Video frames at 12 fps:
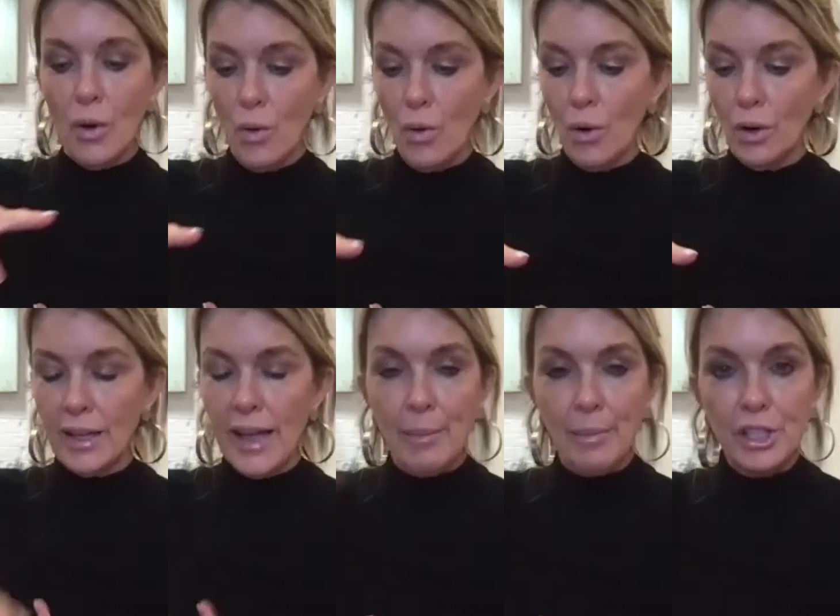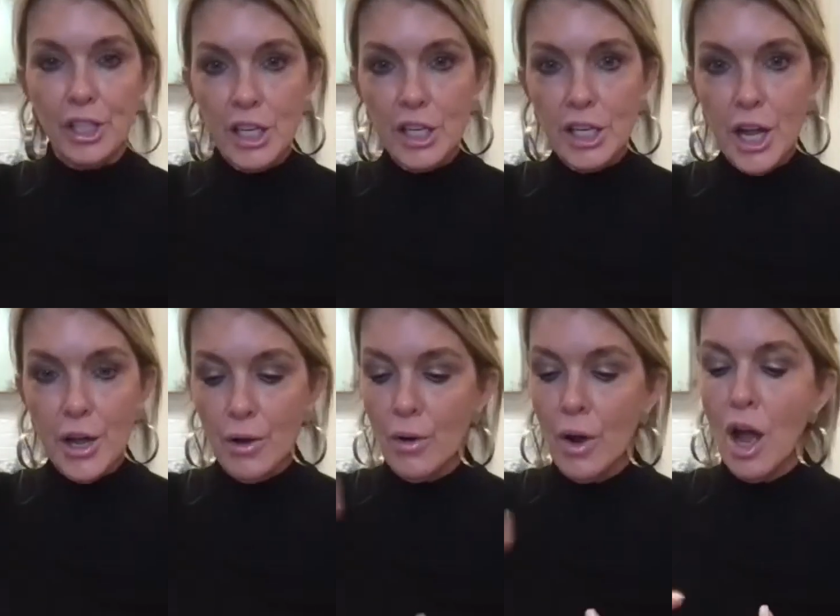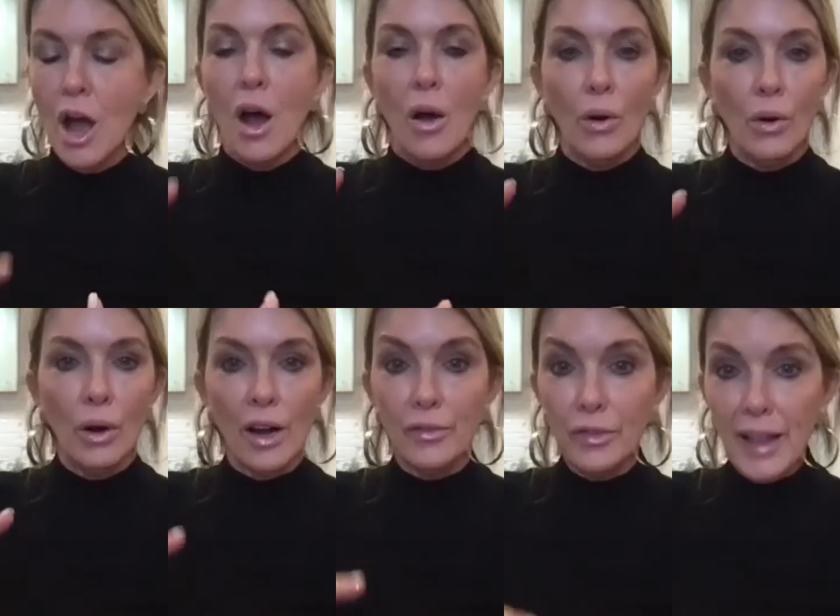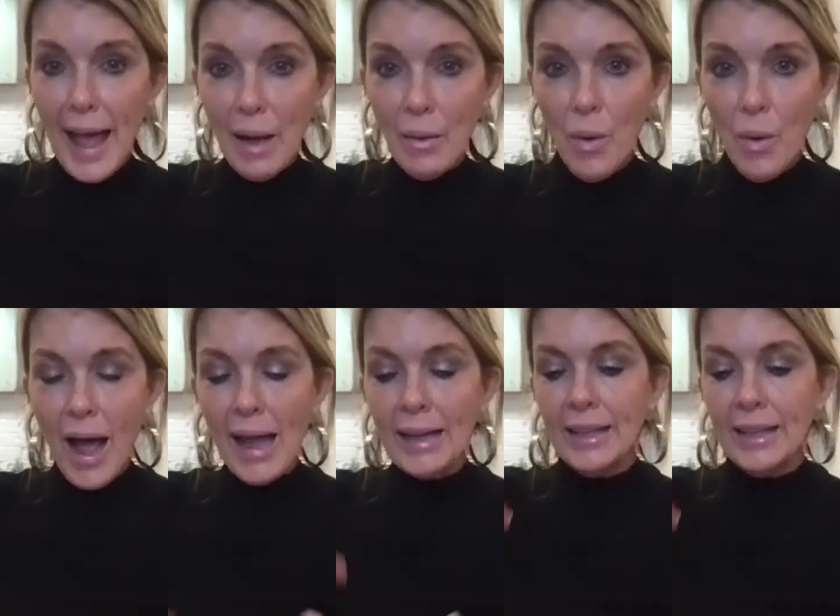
or cappuccino or a flat white,